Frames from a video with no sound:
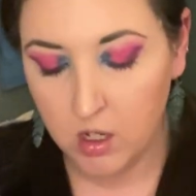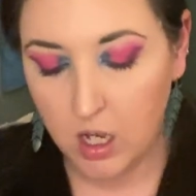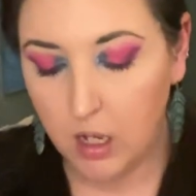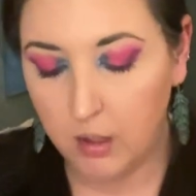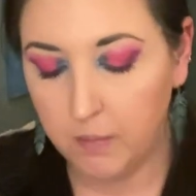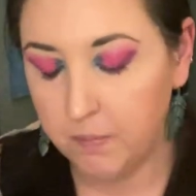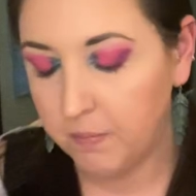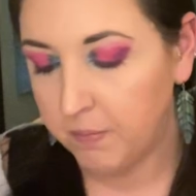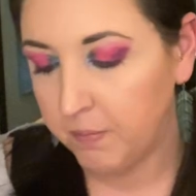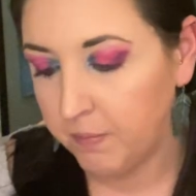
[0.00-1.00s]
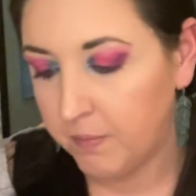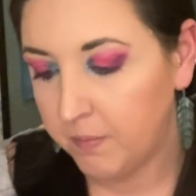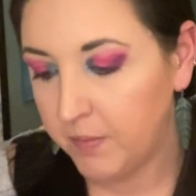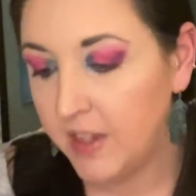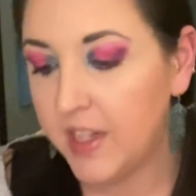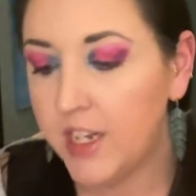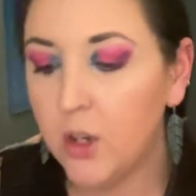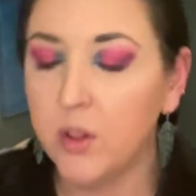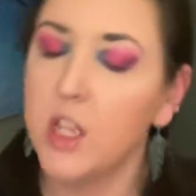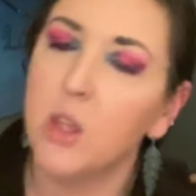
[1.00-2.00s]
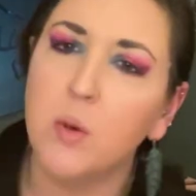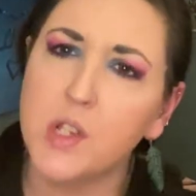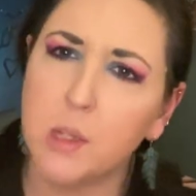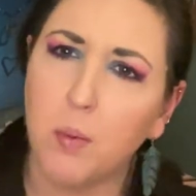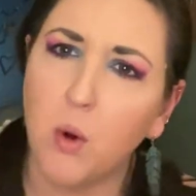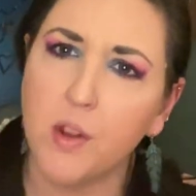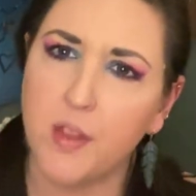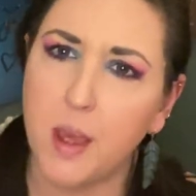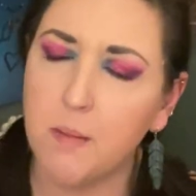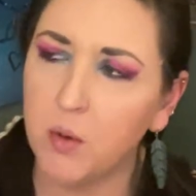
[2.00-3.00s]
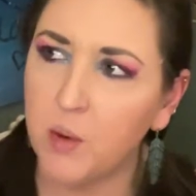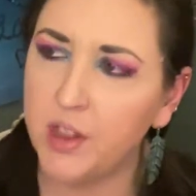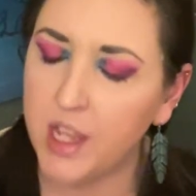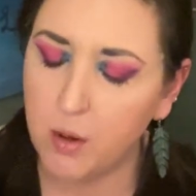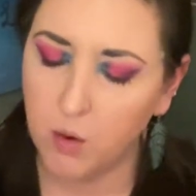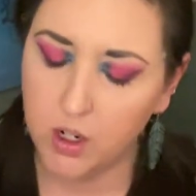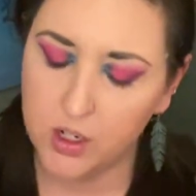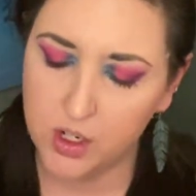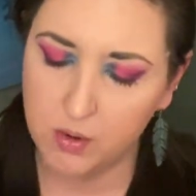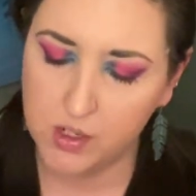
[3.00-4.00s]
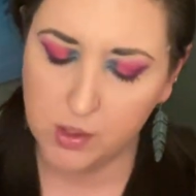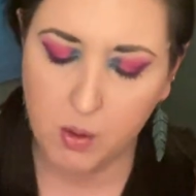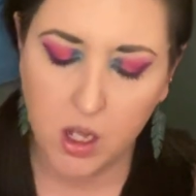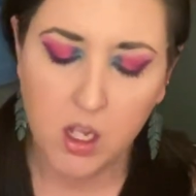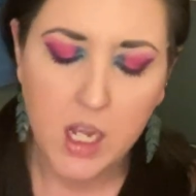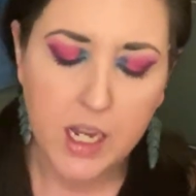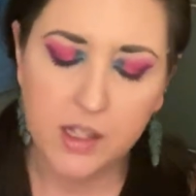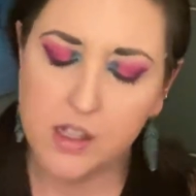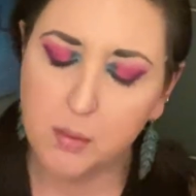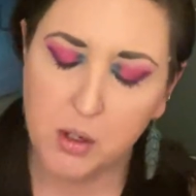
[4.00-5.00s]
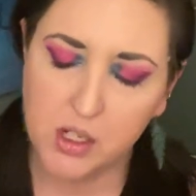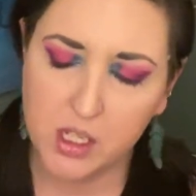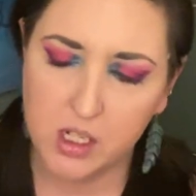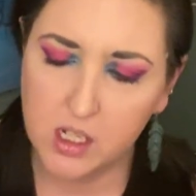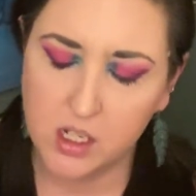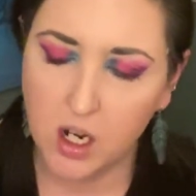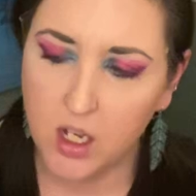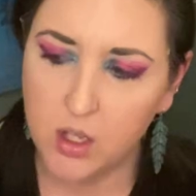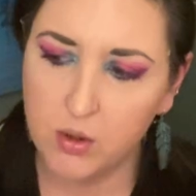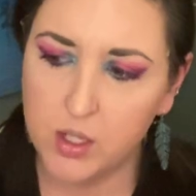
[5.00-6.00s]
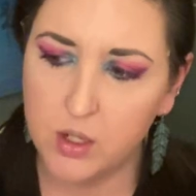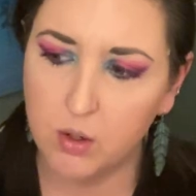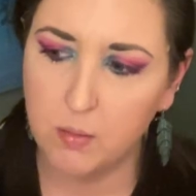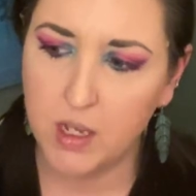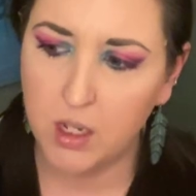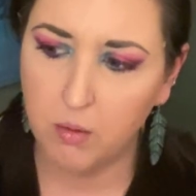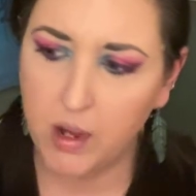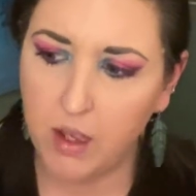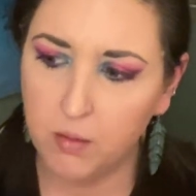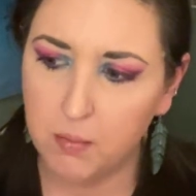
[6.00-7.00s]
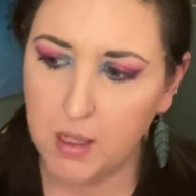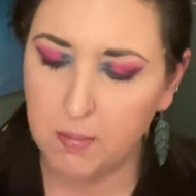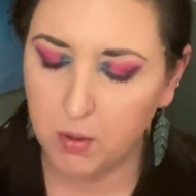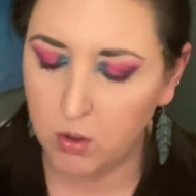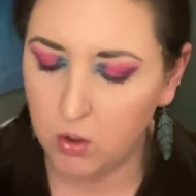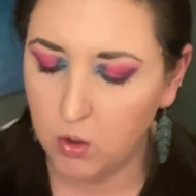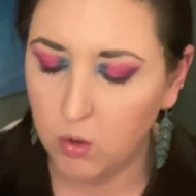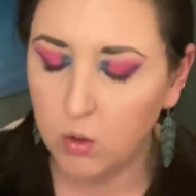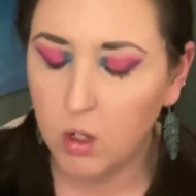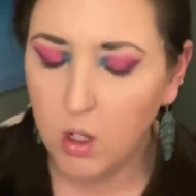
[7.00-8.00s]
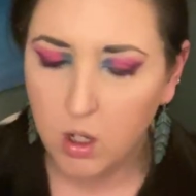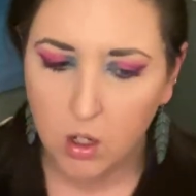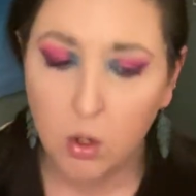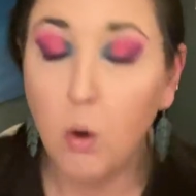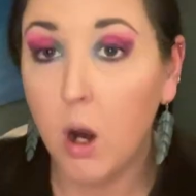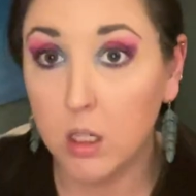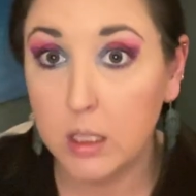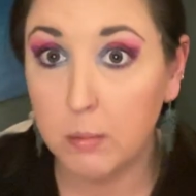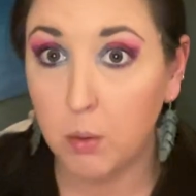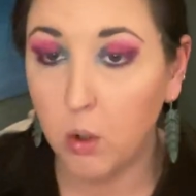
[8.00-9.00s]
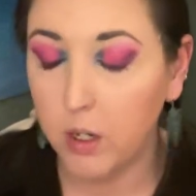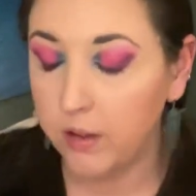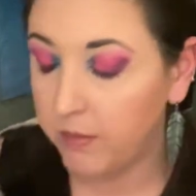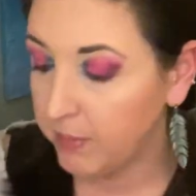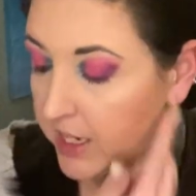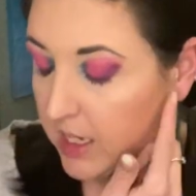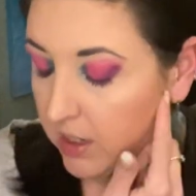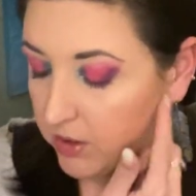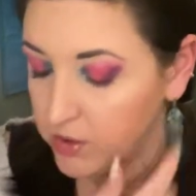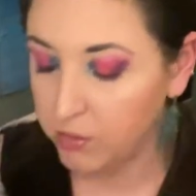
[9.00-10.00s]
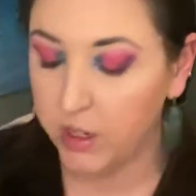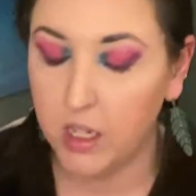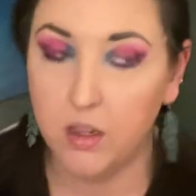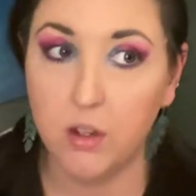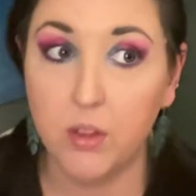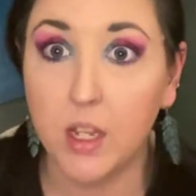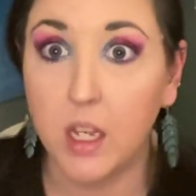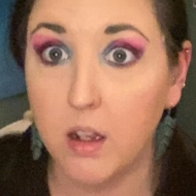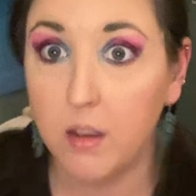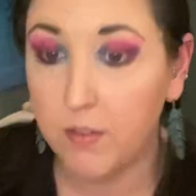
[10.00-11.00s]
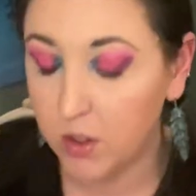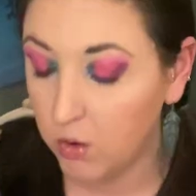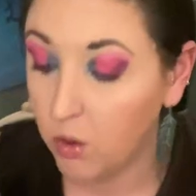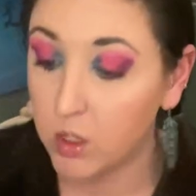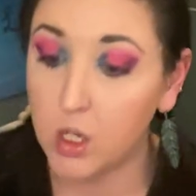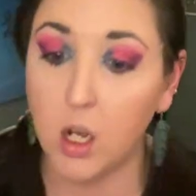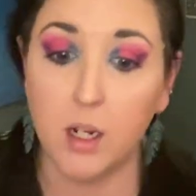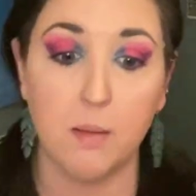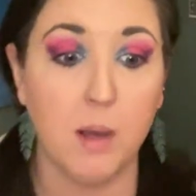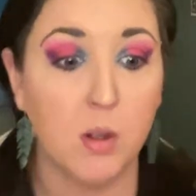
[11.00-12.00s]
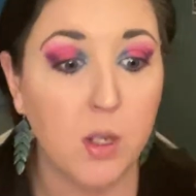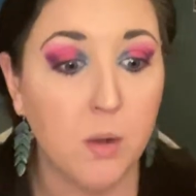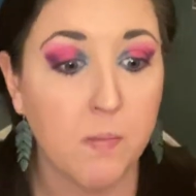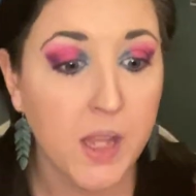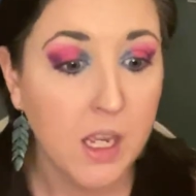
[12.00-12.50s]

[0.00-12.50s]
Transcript: Um, and they know that you would support them and what they want to do as well. And this person is not used to being around people who who are supportive. My ears ringing, they're thinking of you or talking about you